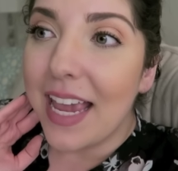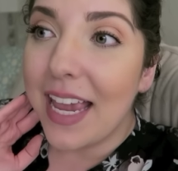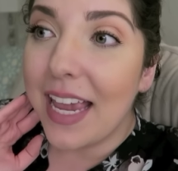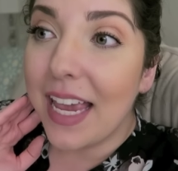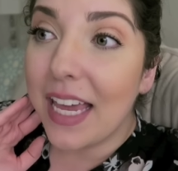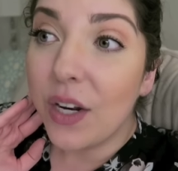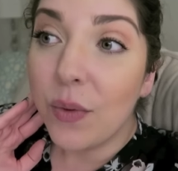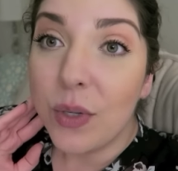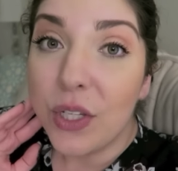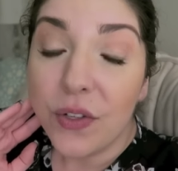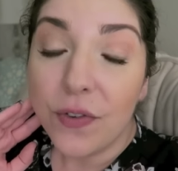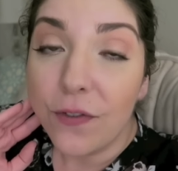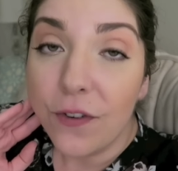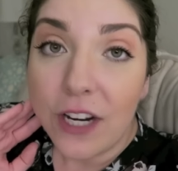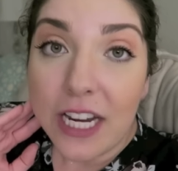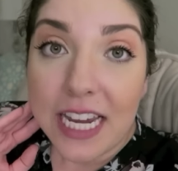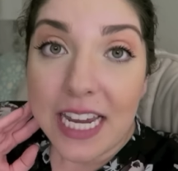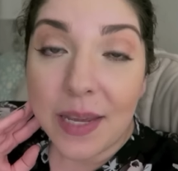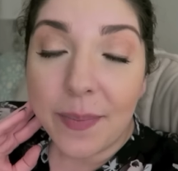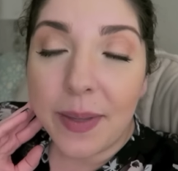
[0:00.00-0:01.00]
And it was
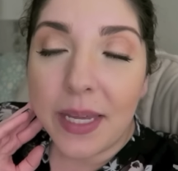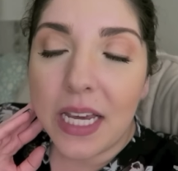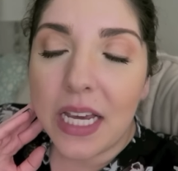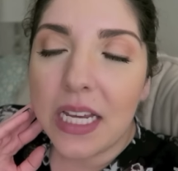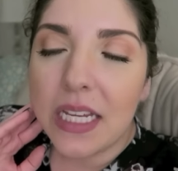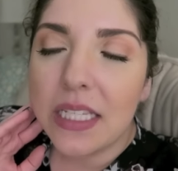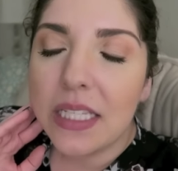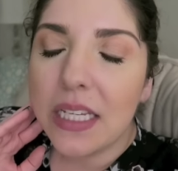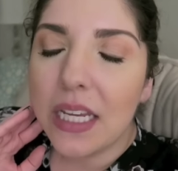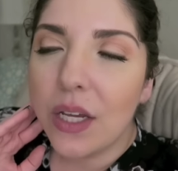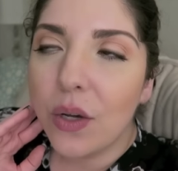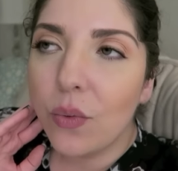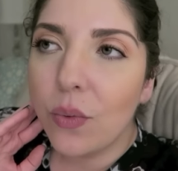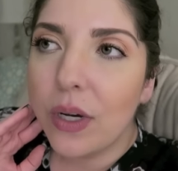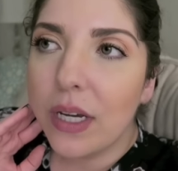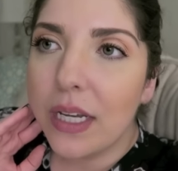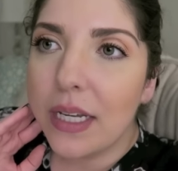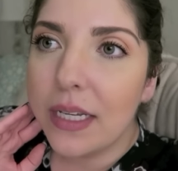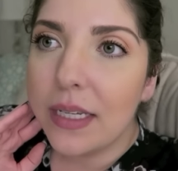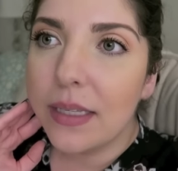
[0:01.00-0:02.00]
free because it
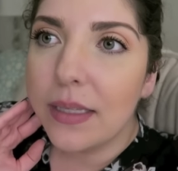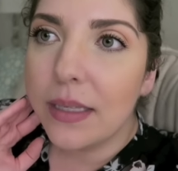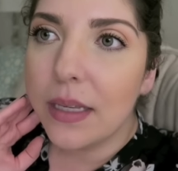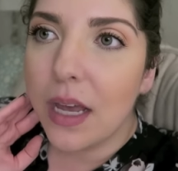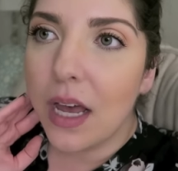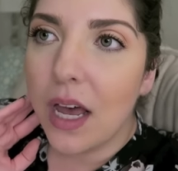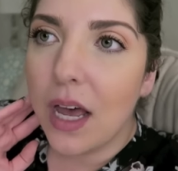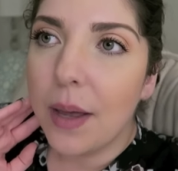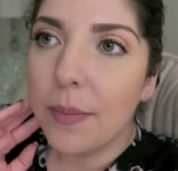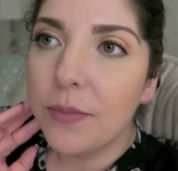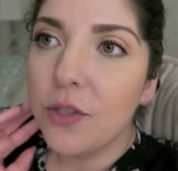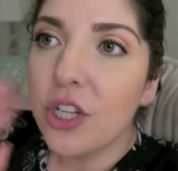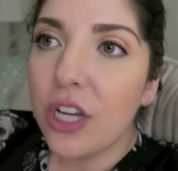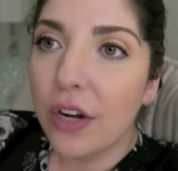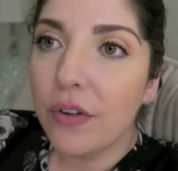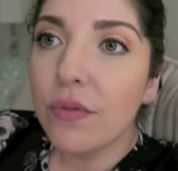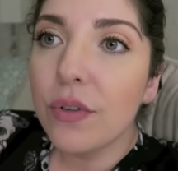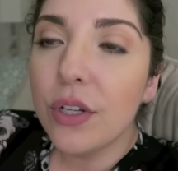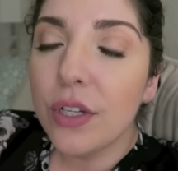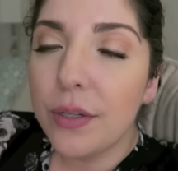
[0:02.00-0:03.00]
was um,
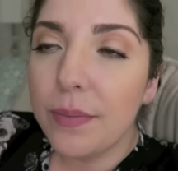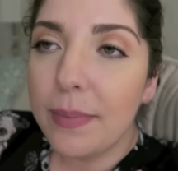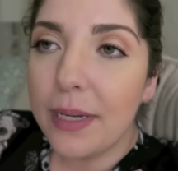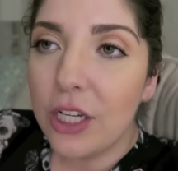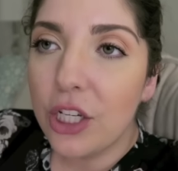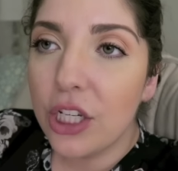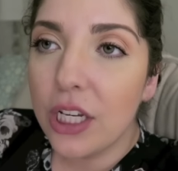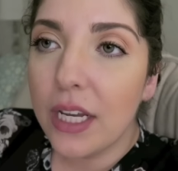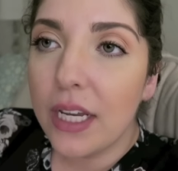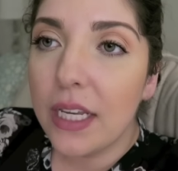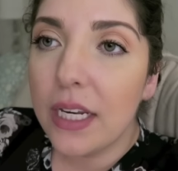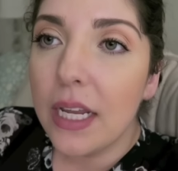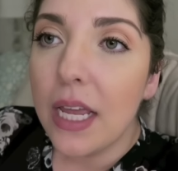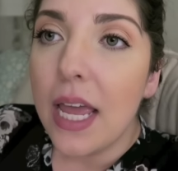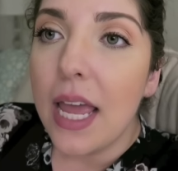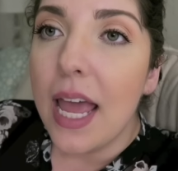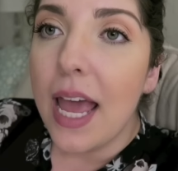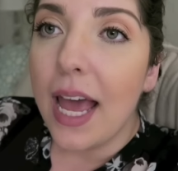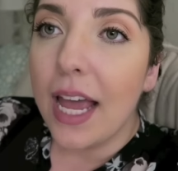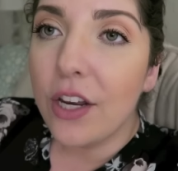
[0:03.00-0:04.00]
general admission,
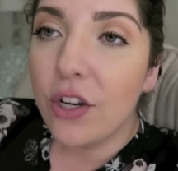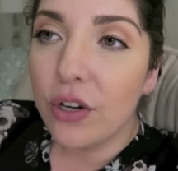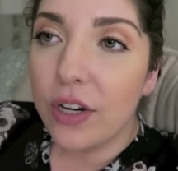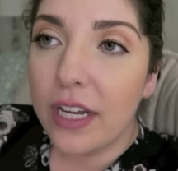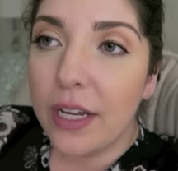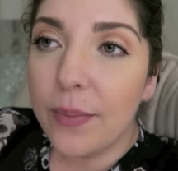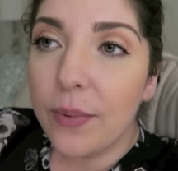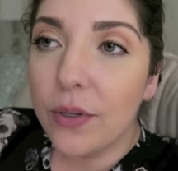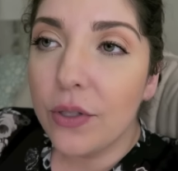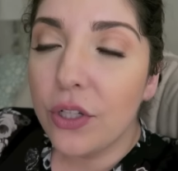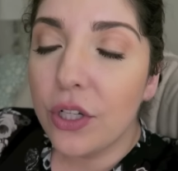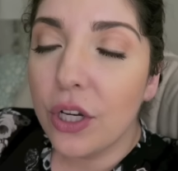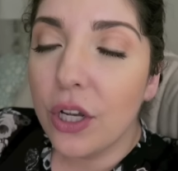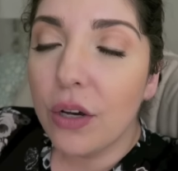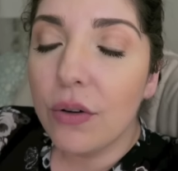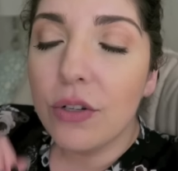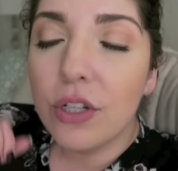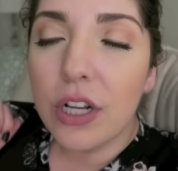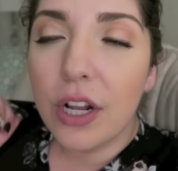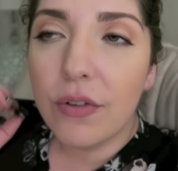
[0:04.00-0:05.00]
and you're able to
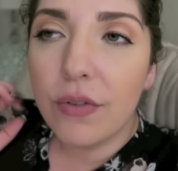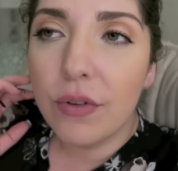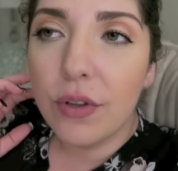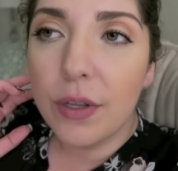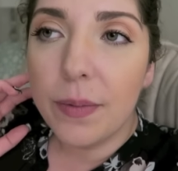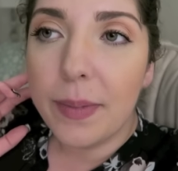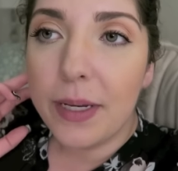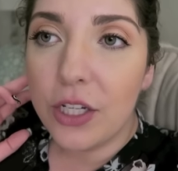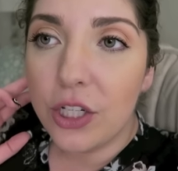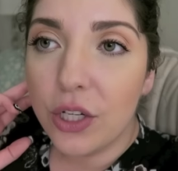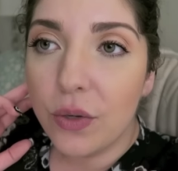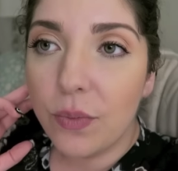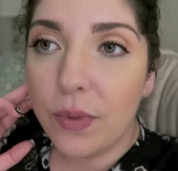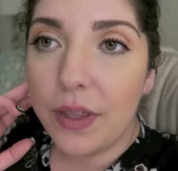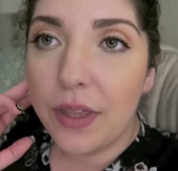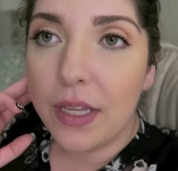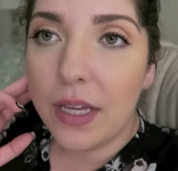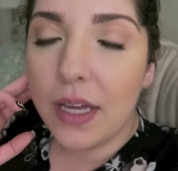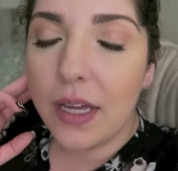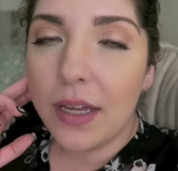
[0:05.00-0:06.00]
go general admission
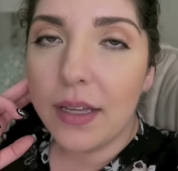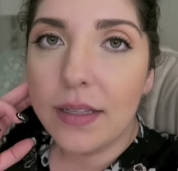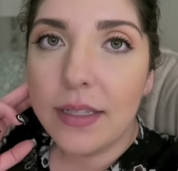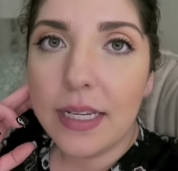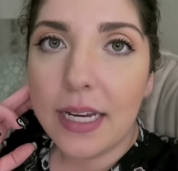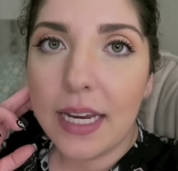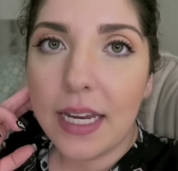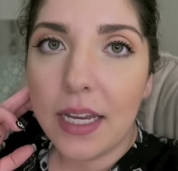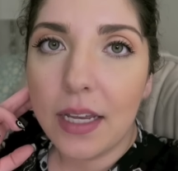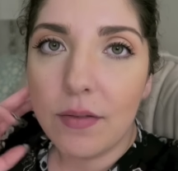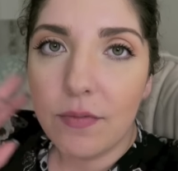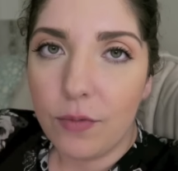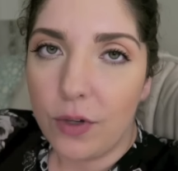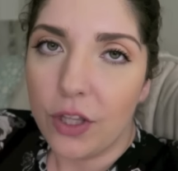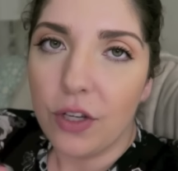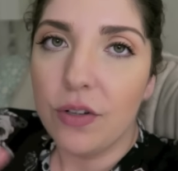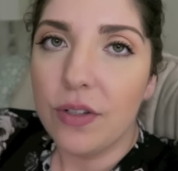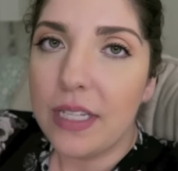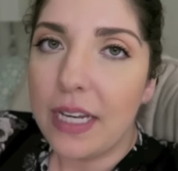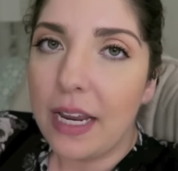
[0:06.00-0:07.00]
with a ticket,
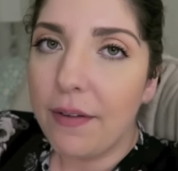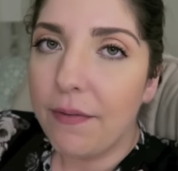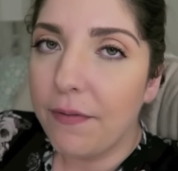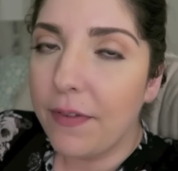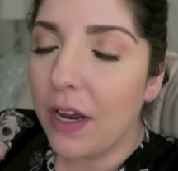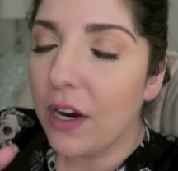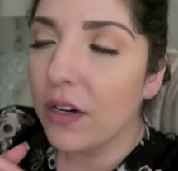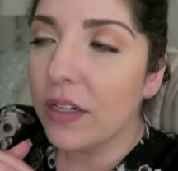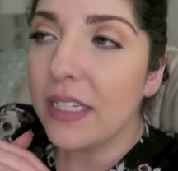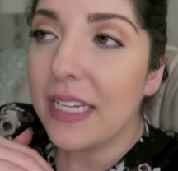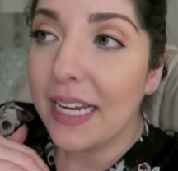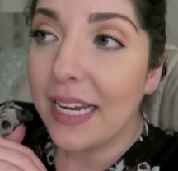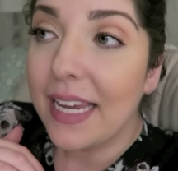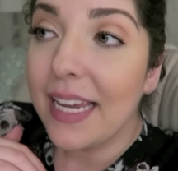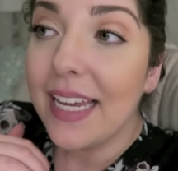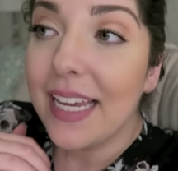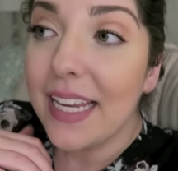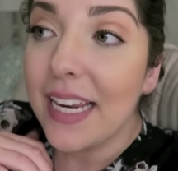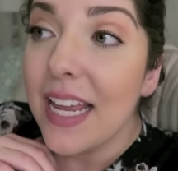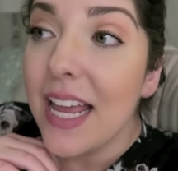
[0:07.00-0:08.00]
with your State Fair
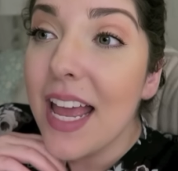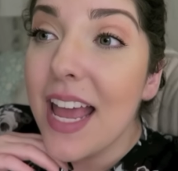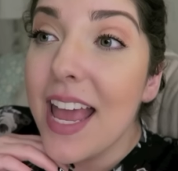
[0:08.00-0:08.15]
ticket.